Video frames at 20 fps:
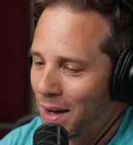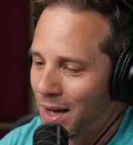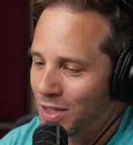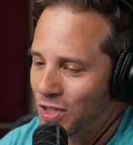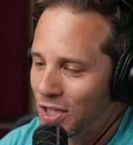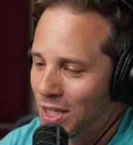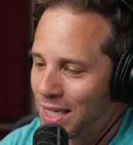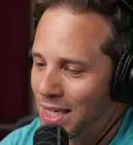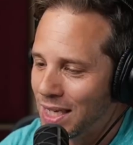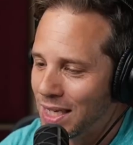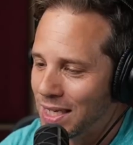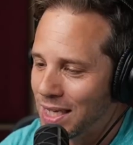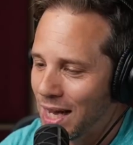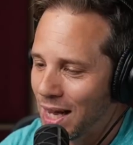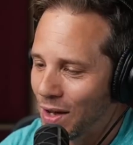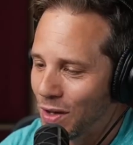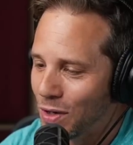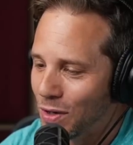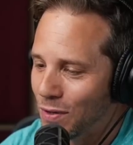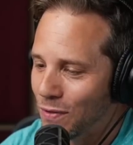Moxley kicked
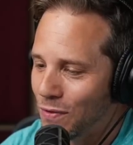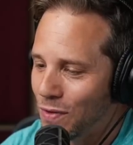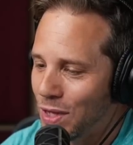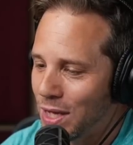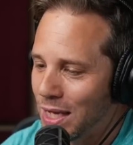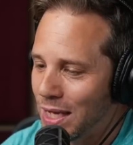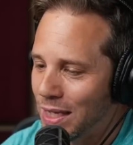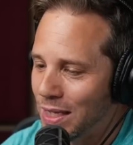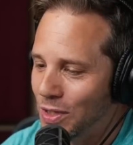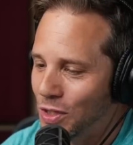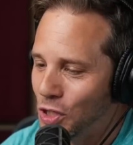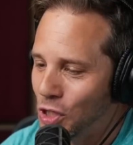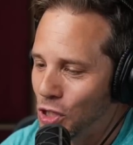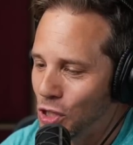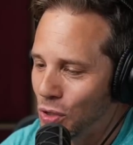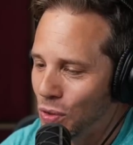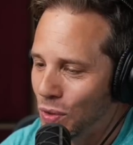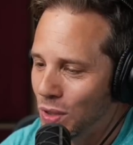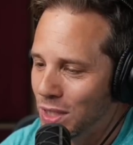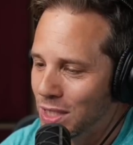out of the
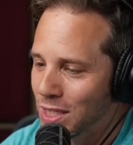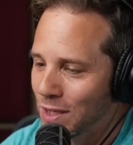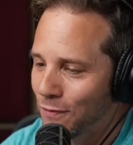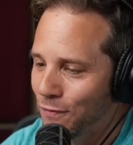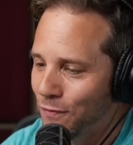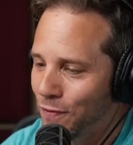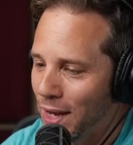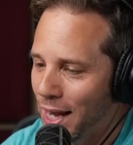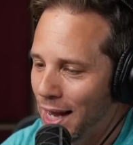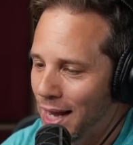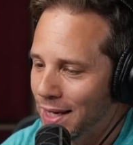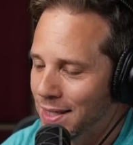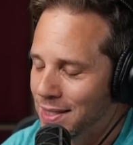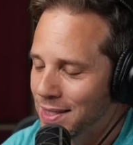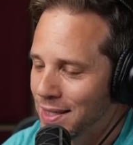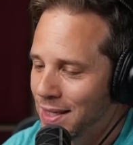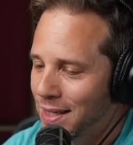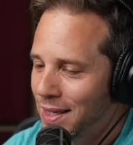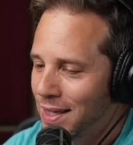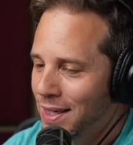Judas
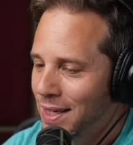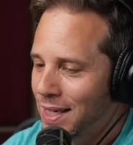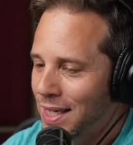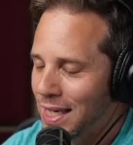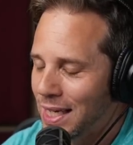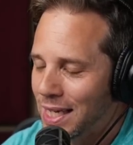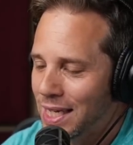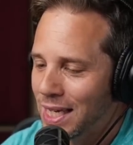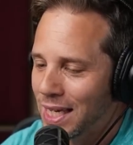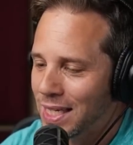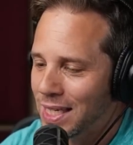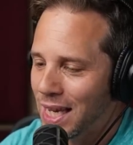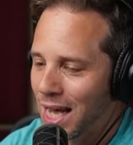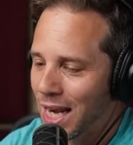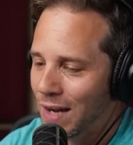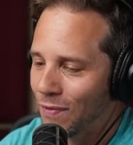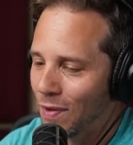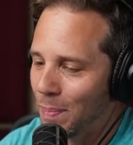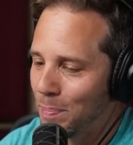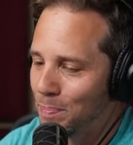effect. He kicked
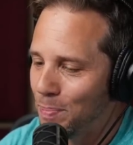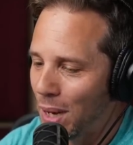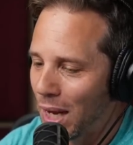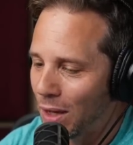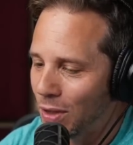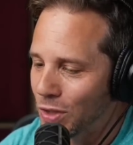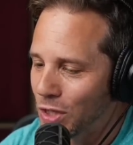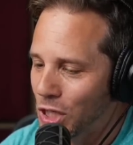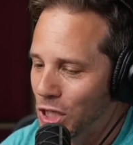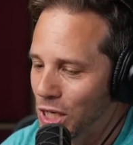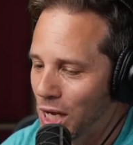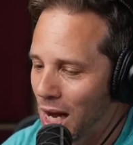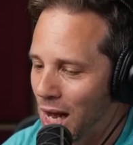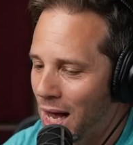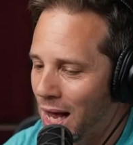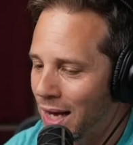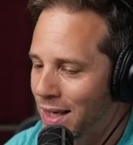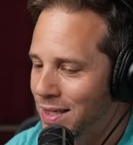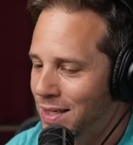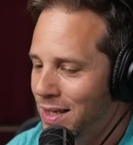out of a belt
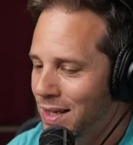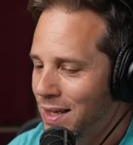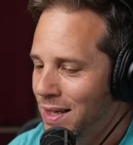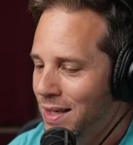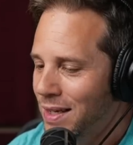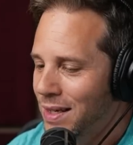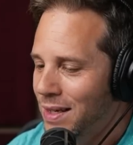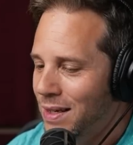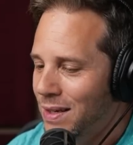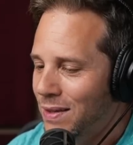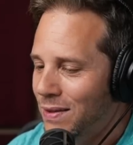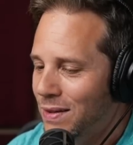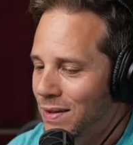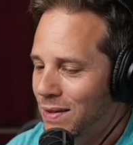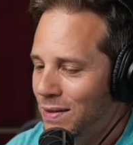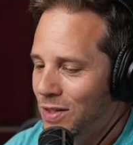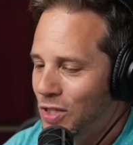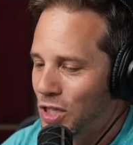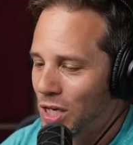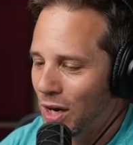shot.
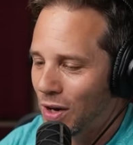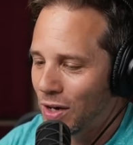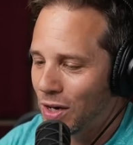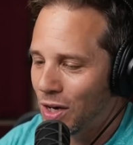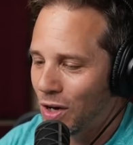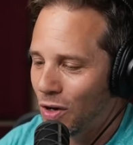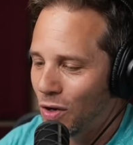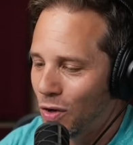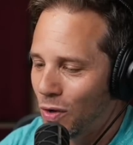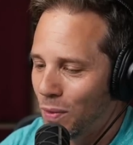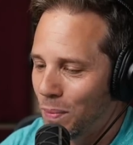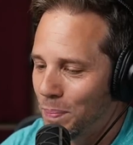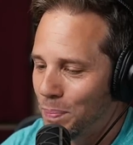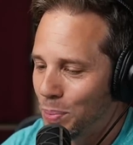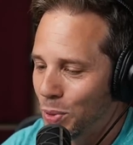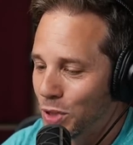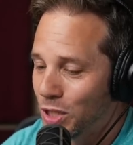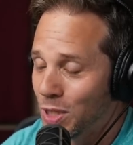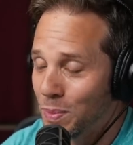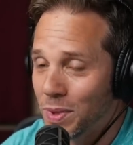Uh, Jericho
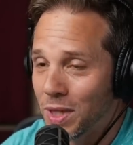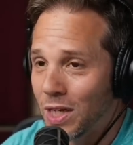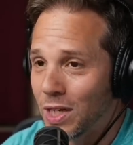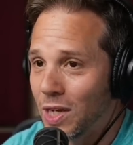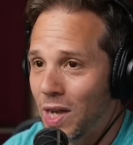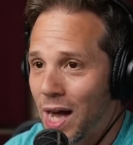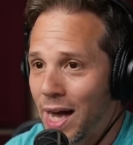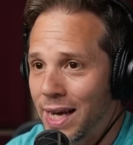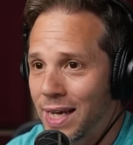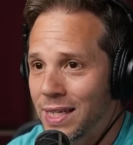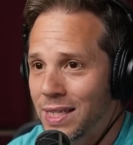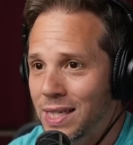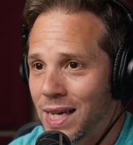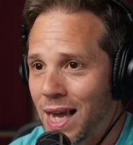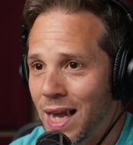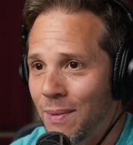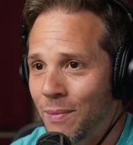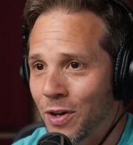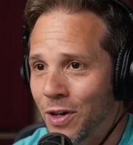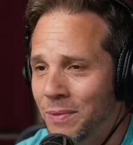puts him in the lion
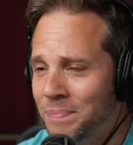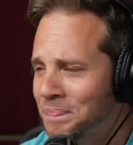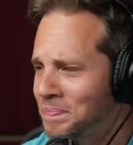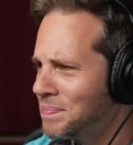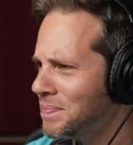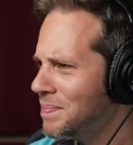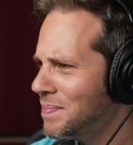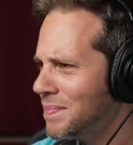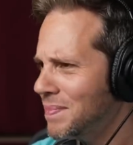tamer.